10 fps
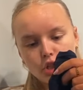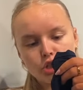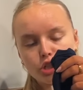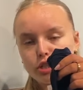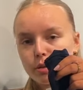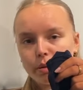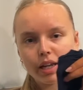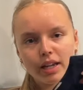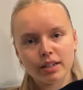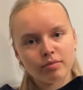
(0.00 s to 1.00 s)
just a
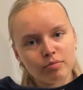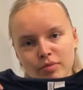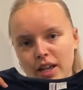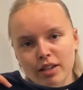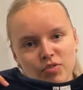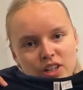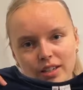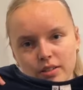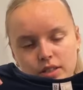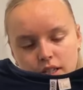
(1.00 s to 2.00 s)
plain
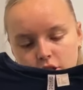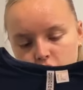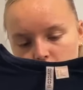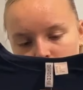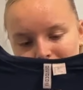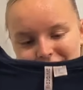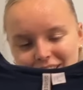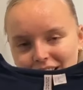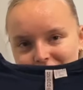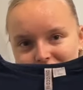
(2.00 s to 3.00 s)
navy t-shirt,
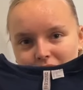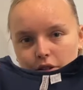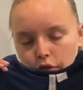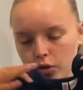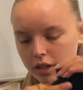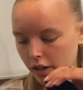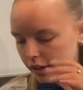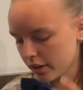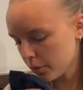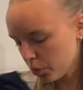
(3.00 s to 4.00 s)
classic,
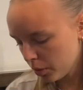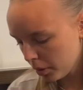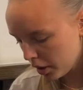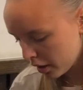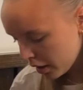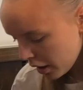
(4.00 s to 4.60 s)
$3.99 on Bob.